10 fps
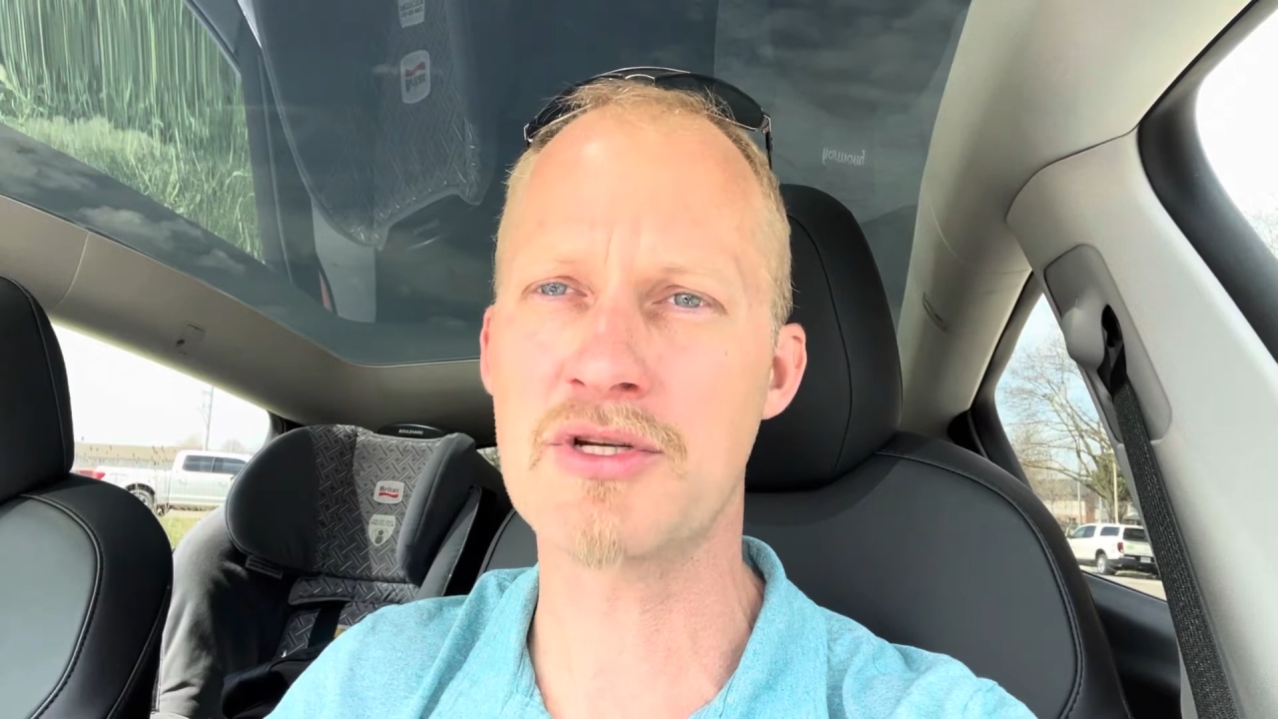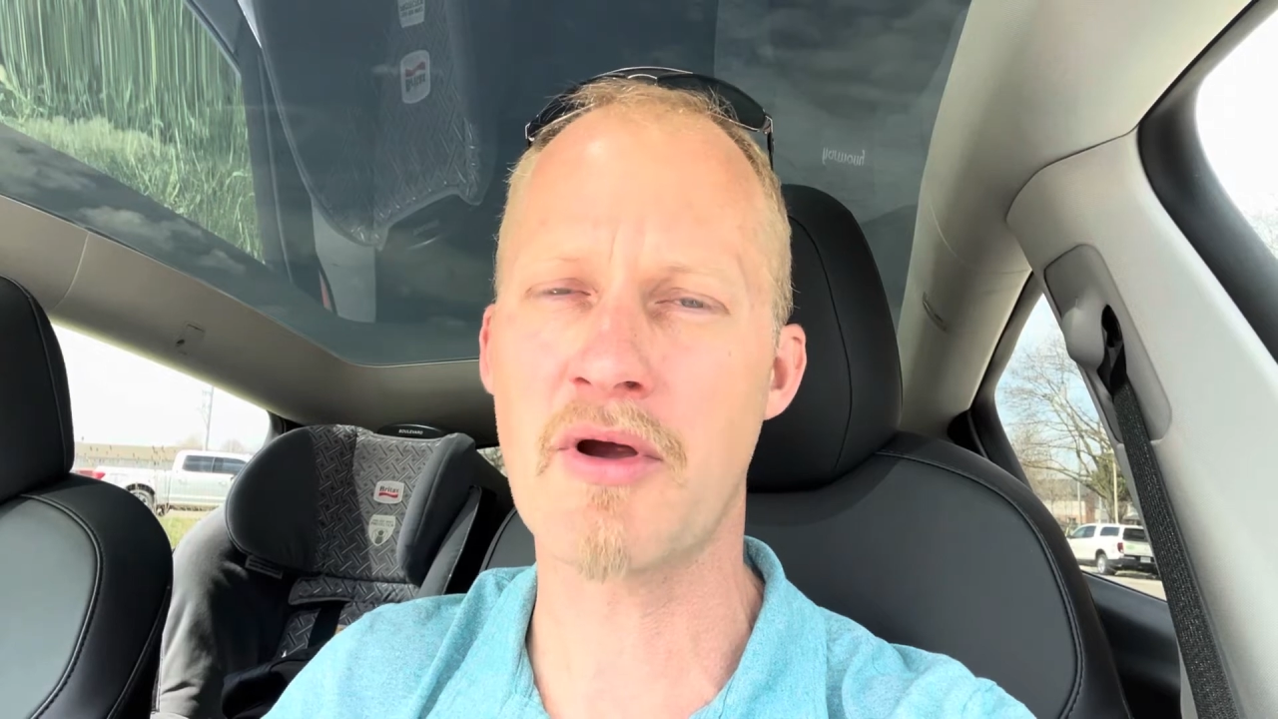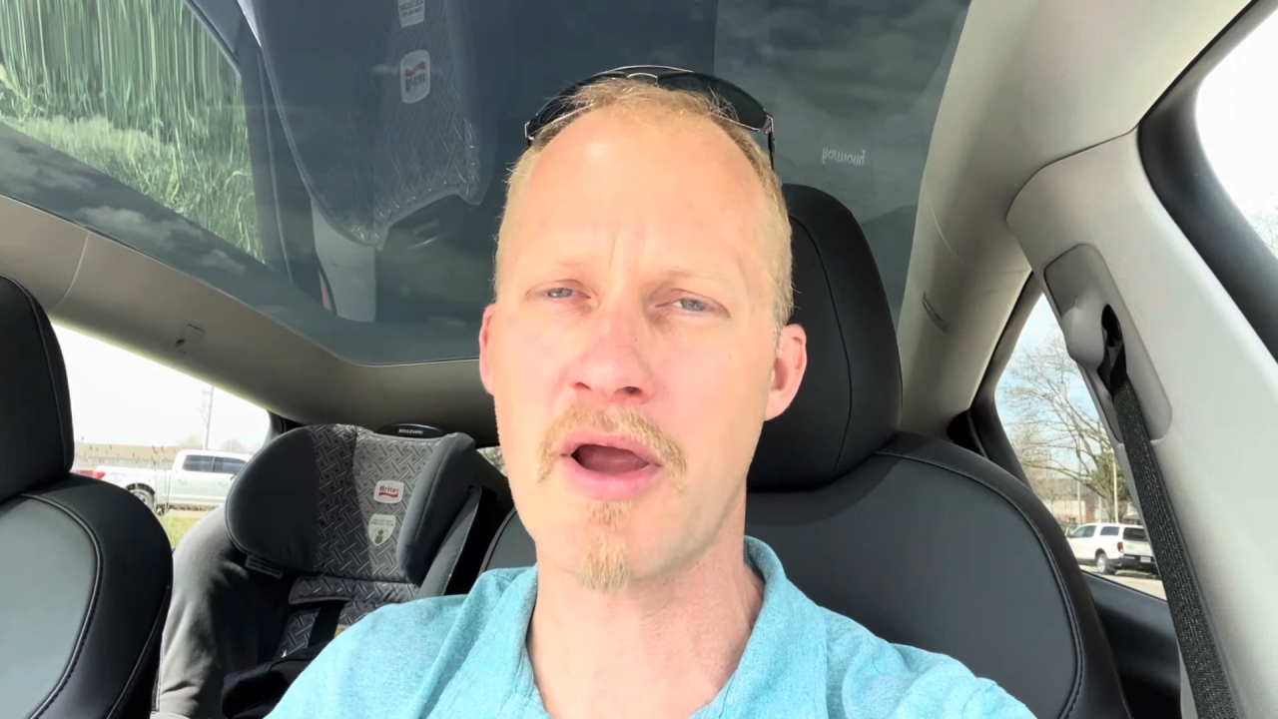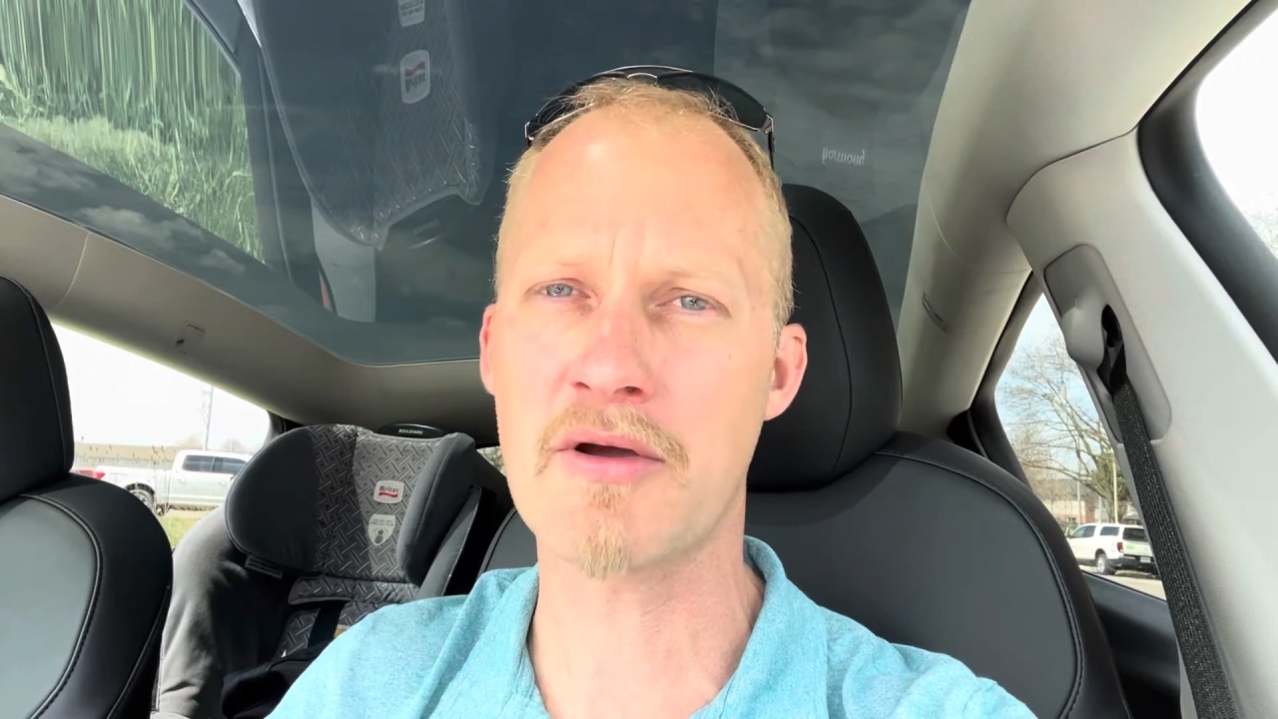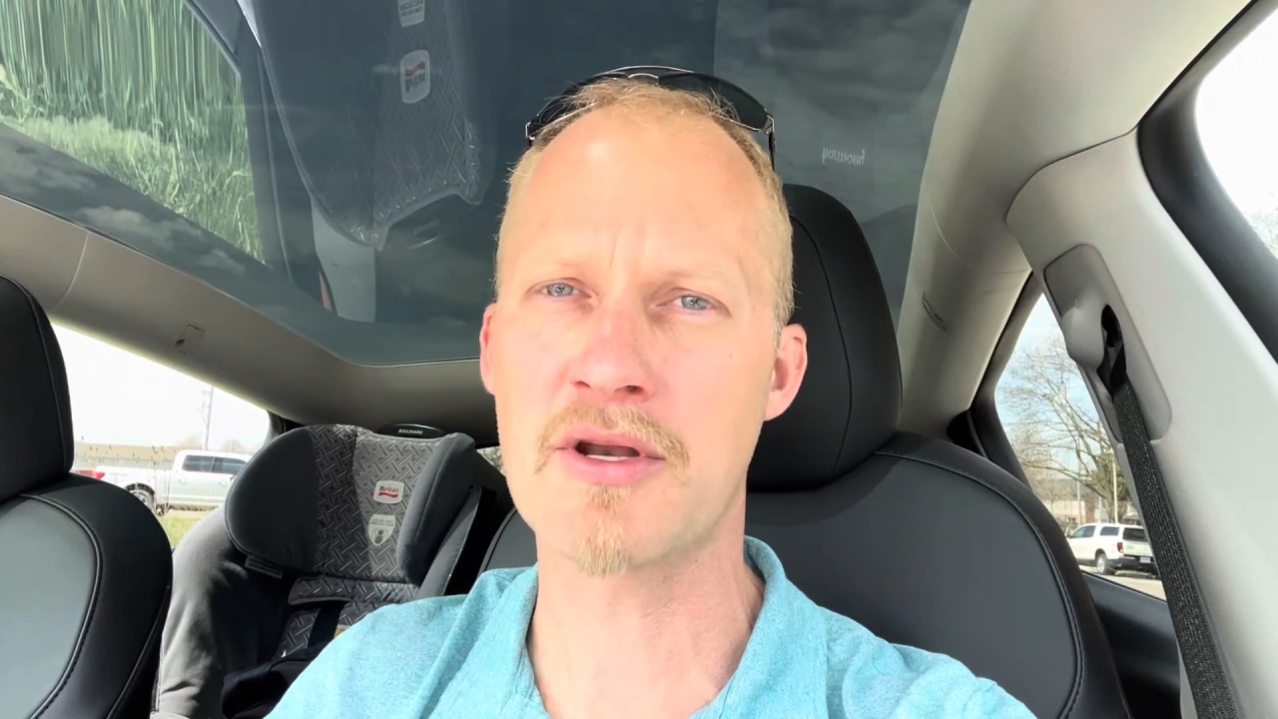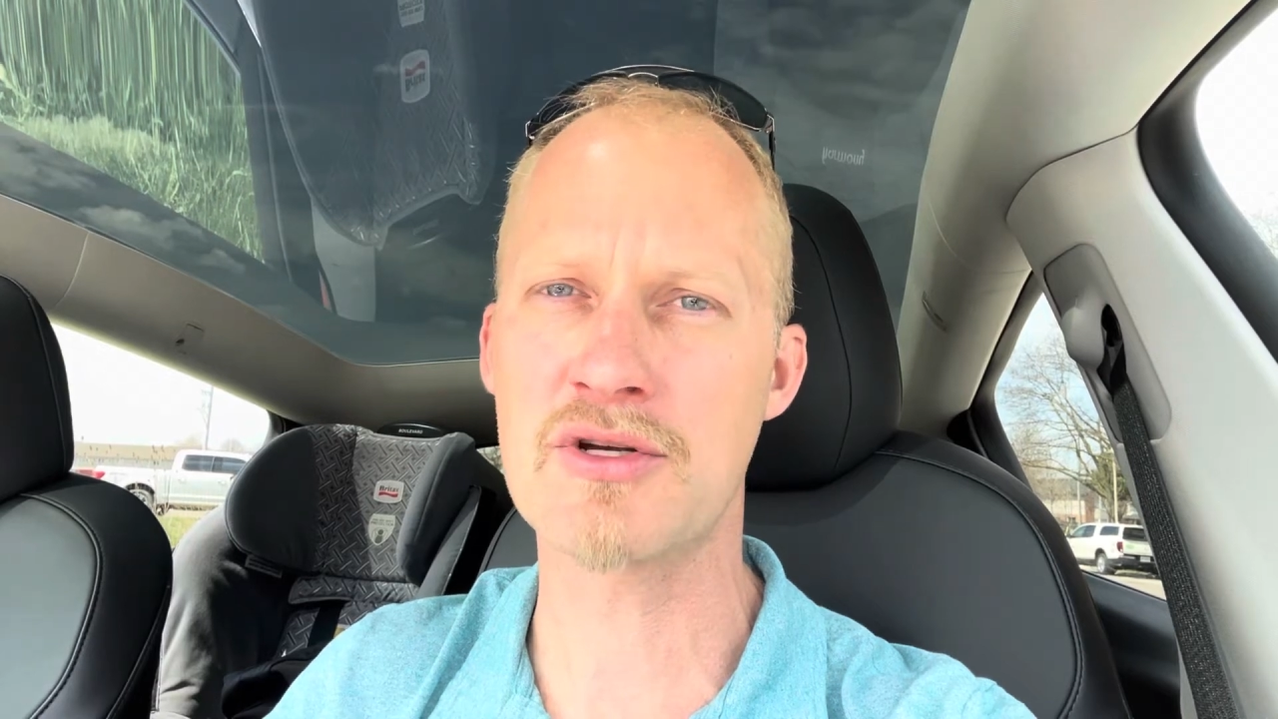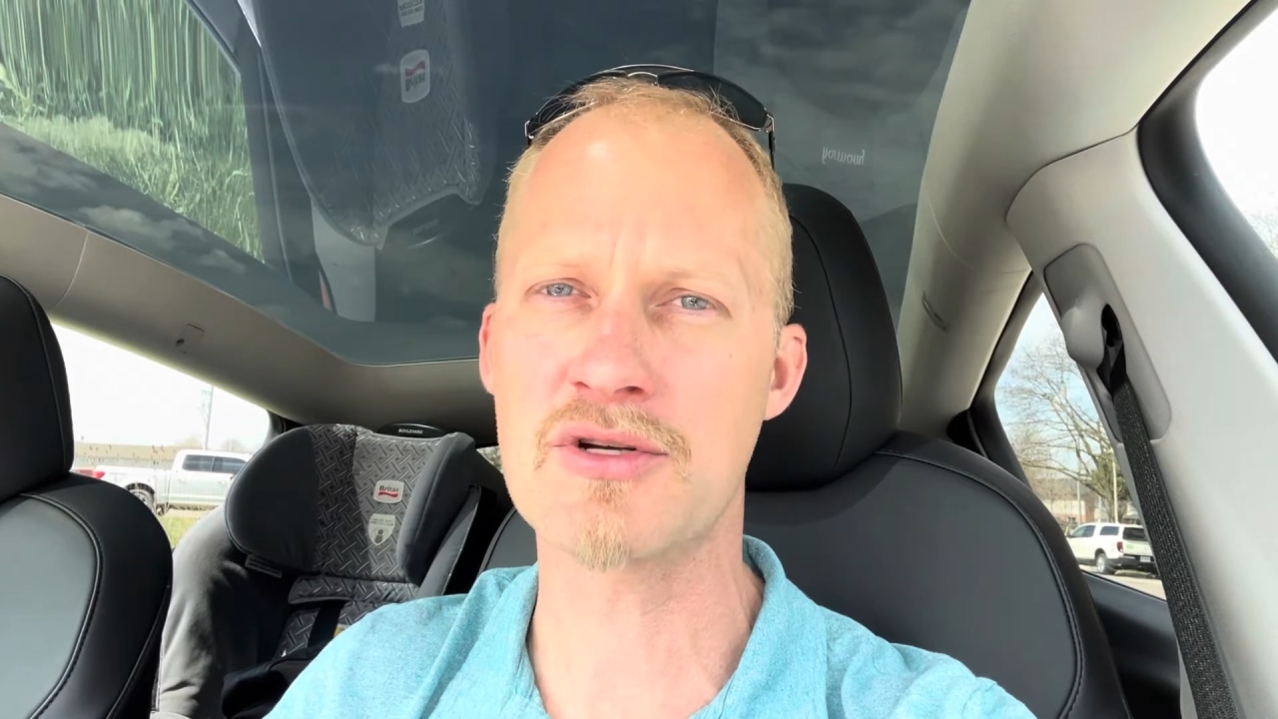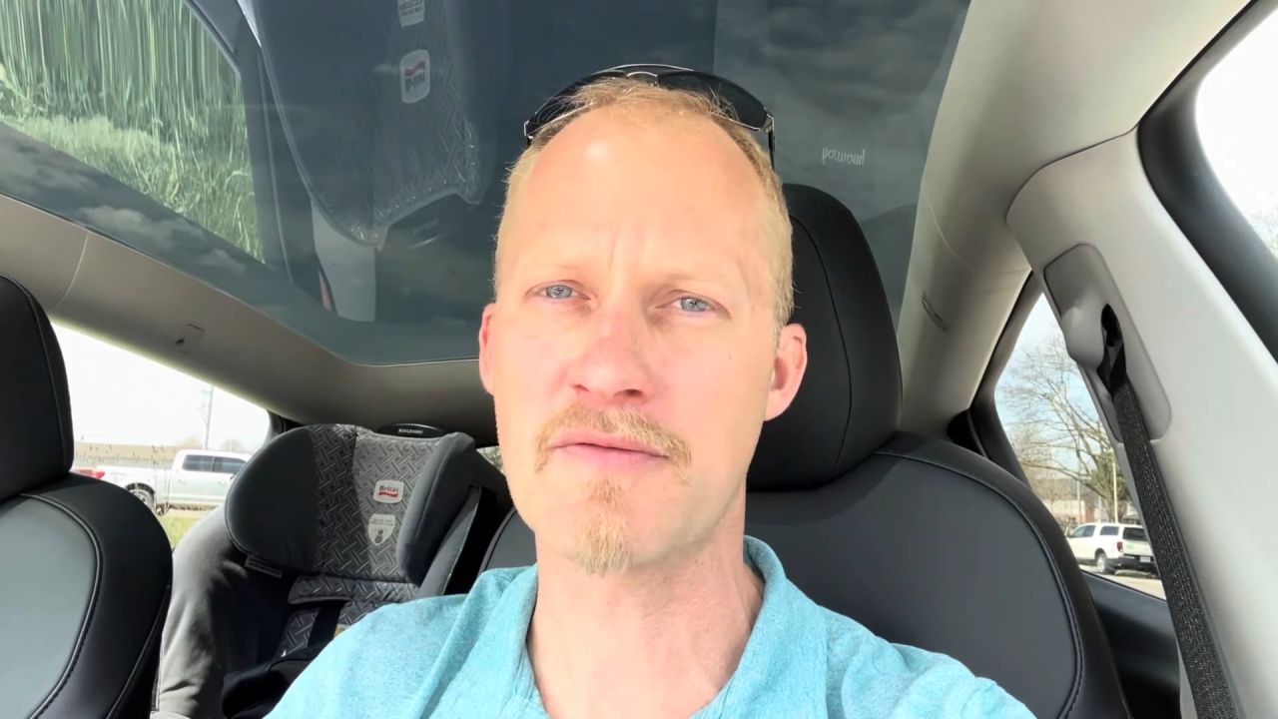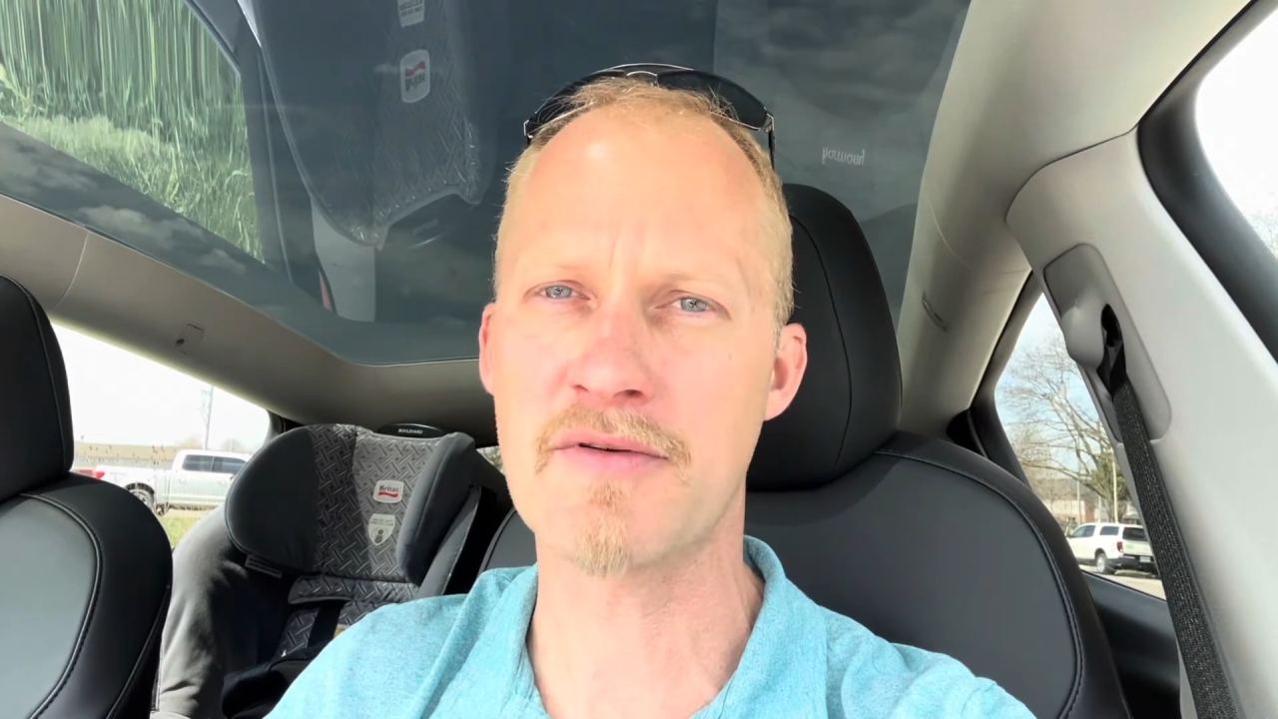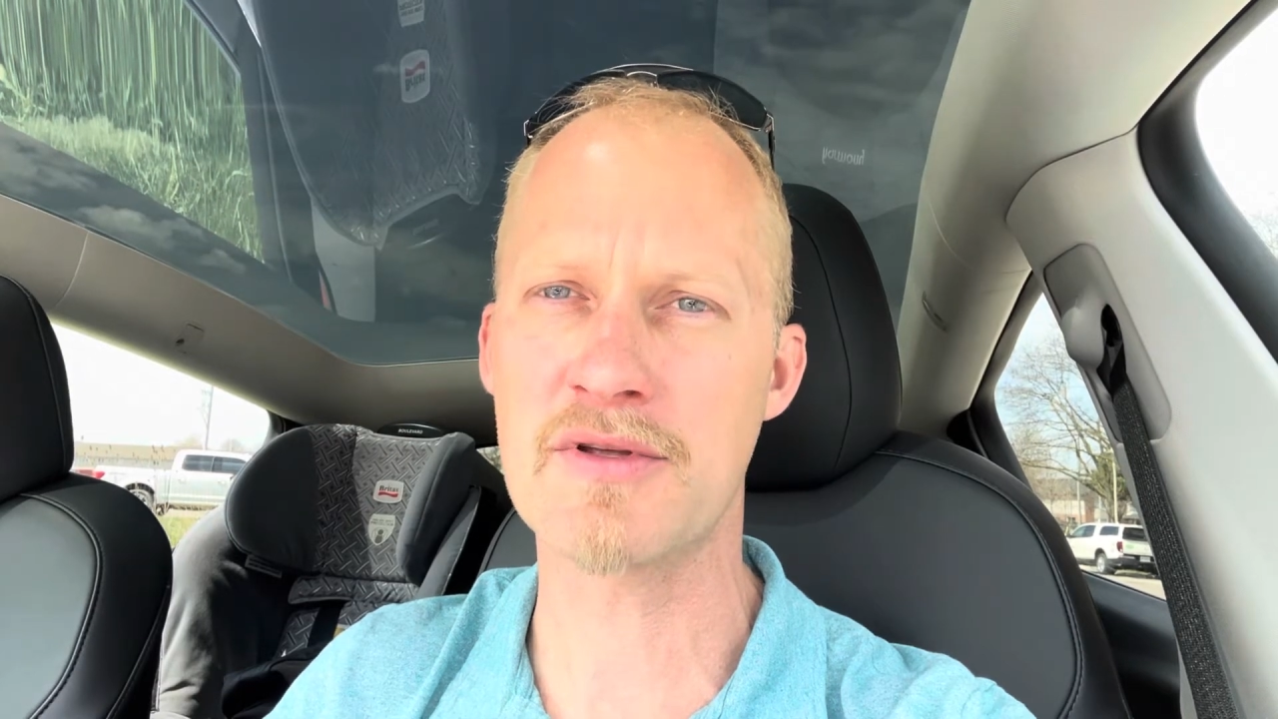your air
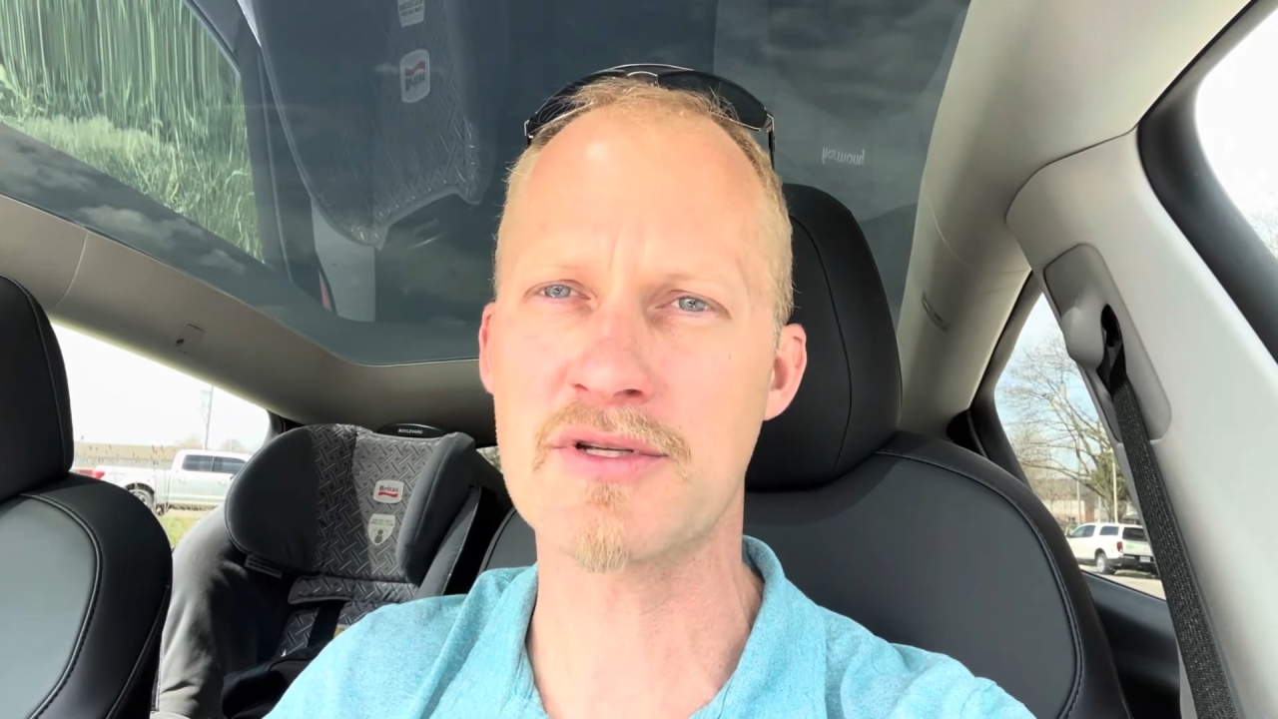conditioner for the